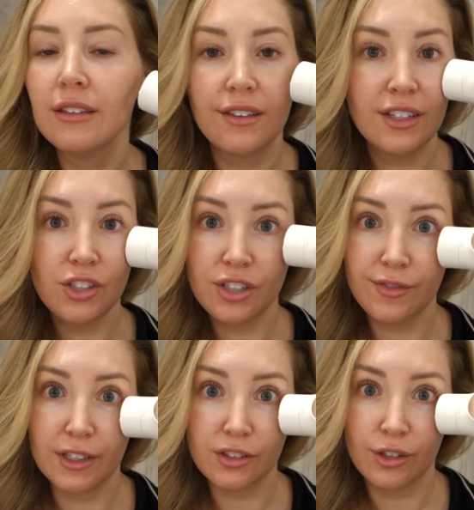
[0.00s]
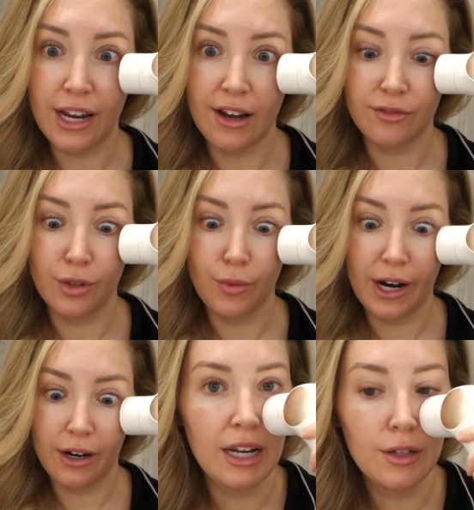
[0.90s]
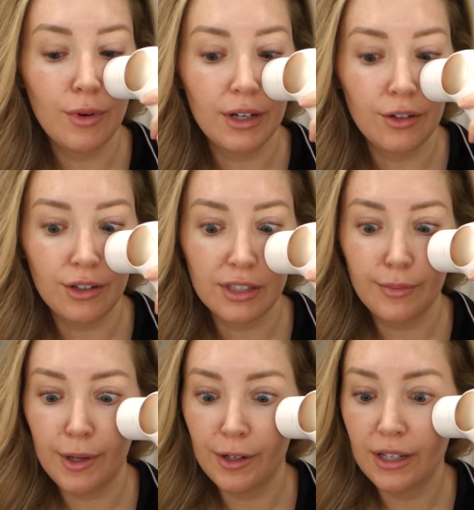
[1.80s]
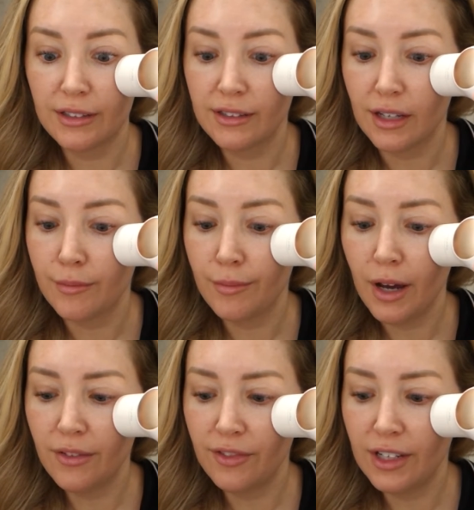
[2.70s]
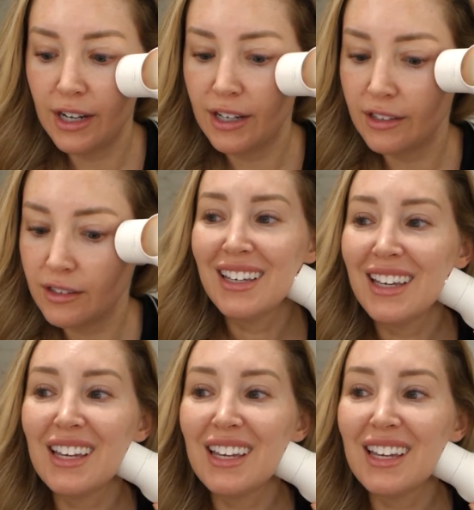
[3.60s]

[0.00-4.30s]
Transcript: Now this just feels good everywhere. Anywhere you're experiencing puffiness,